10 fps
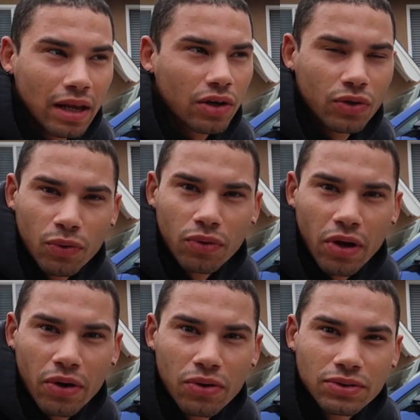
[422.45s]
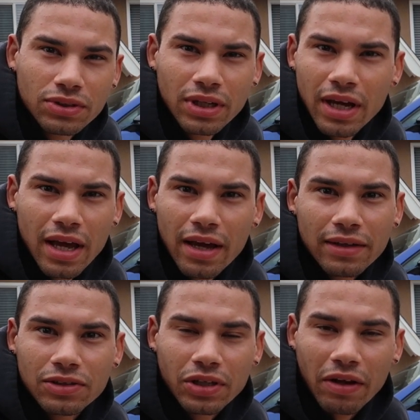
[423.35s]
like two of those.
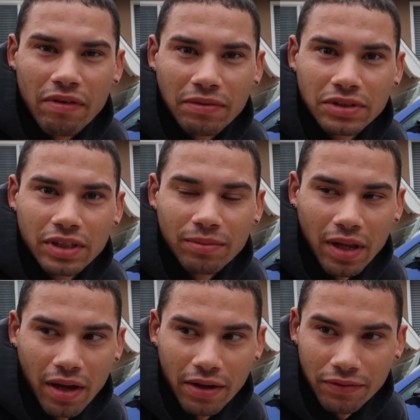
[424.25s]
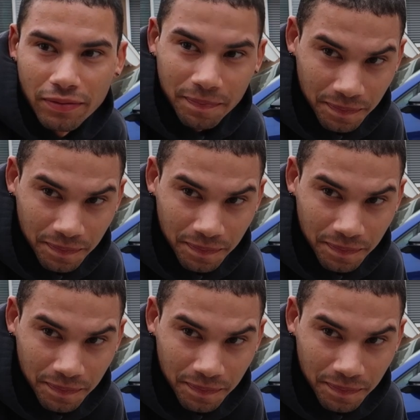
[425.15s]
Shit I've never seen in my life.